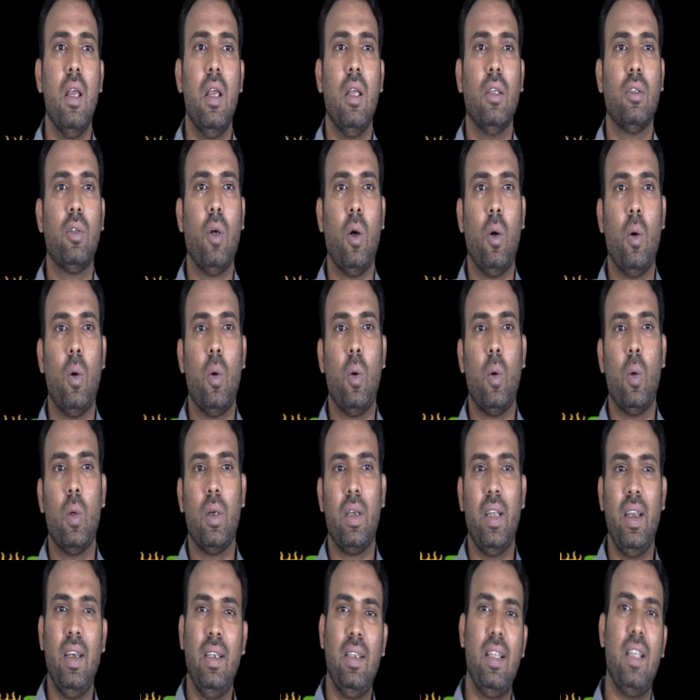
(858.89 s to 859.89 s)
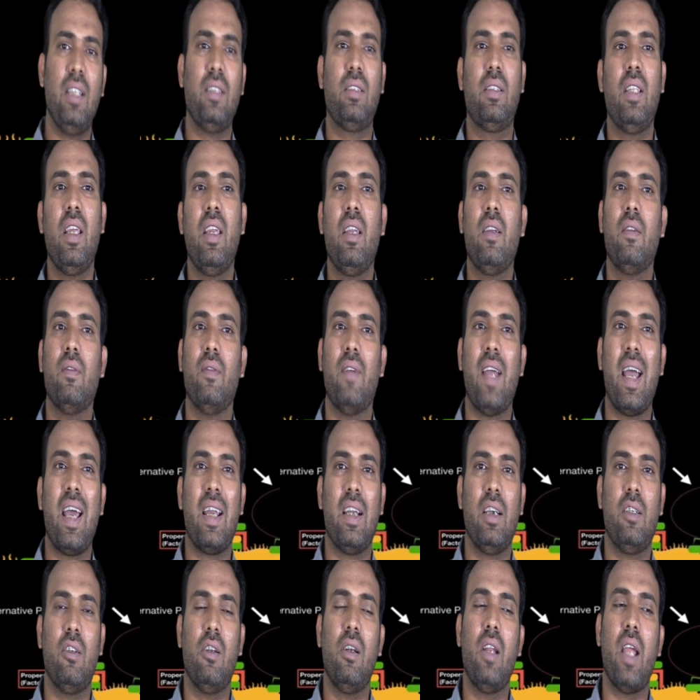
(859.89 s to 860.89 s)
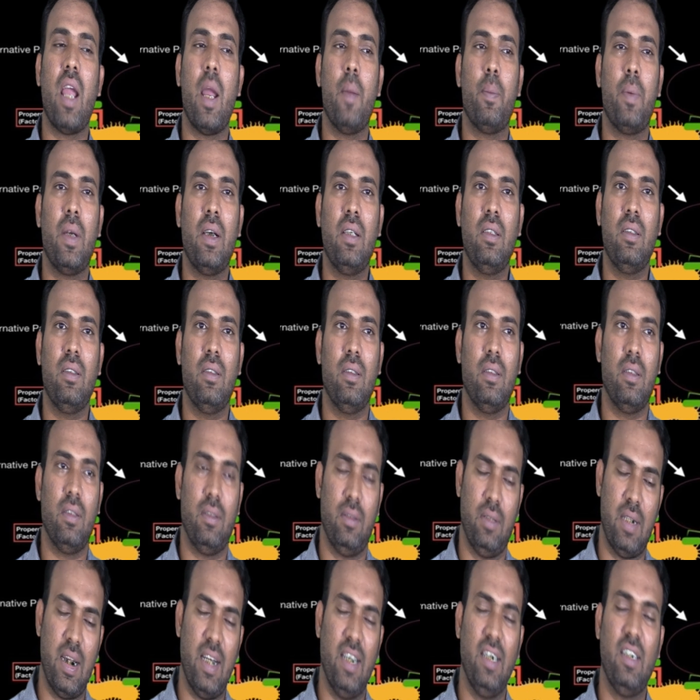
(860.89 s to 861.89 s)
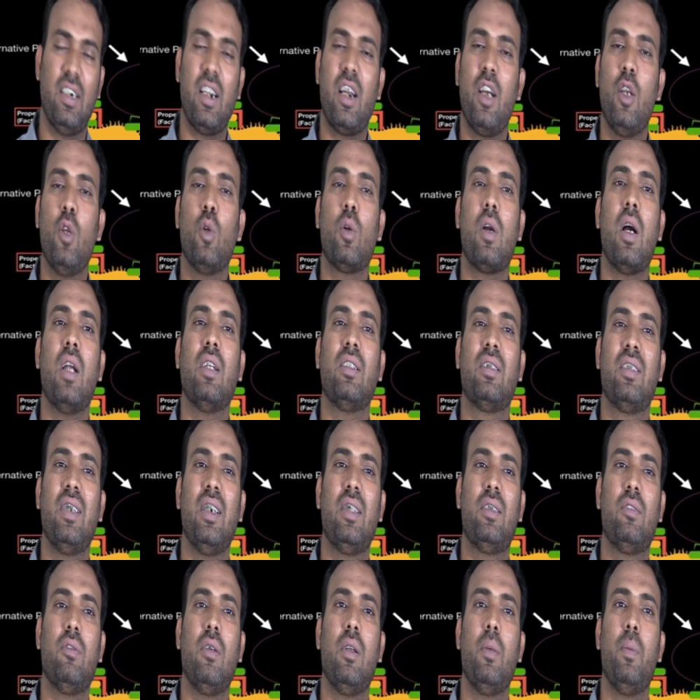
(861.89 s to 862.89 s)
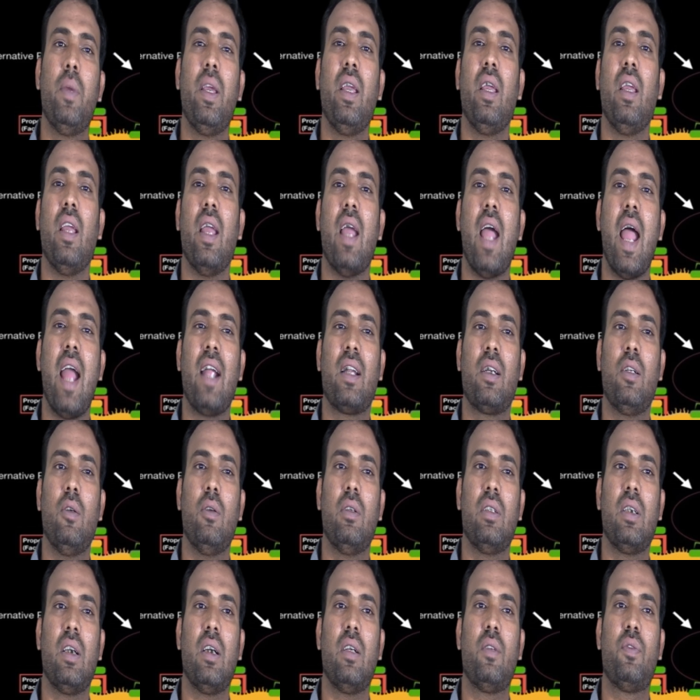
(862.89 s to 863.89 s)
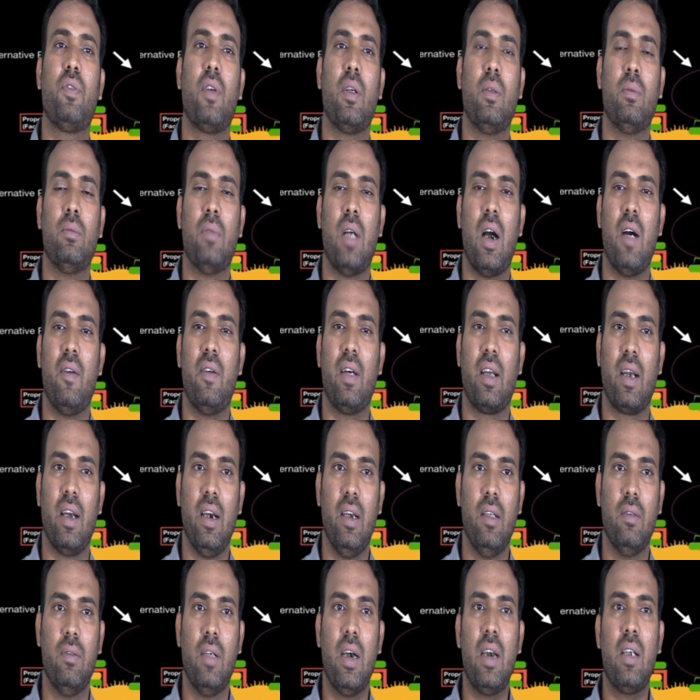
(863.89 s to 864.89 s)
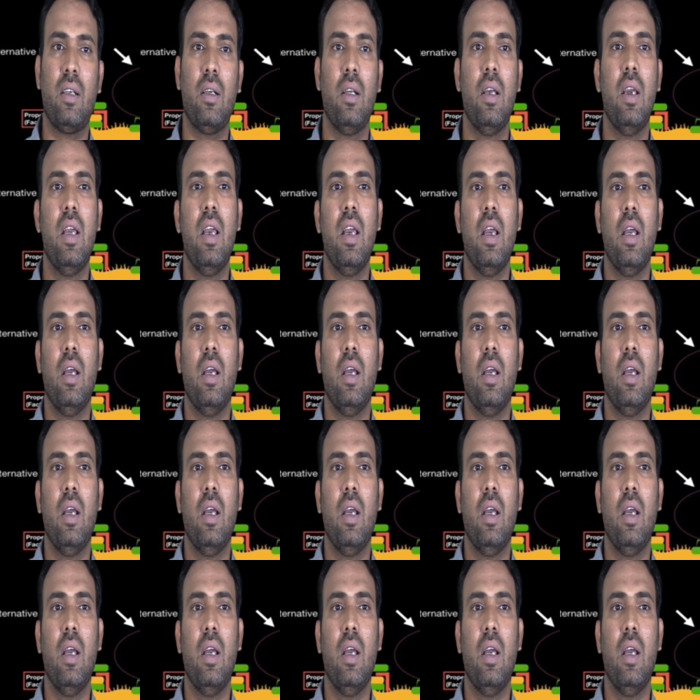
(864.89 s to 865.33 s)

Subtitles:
So in this thing, where it will happen, the interleukin 6 will be activated from our liver.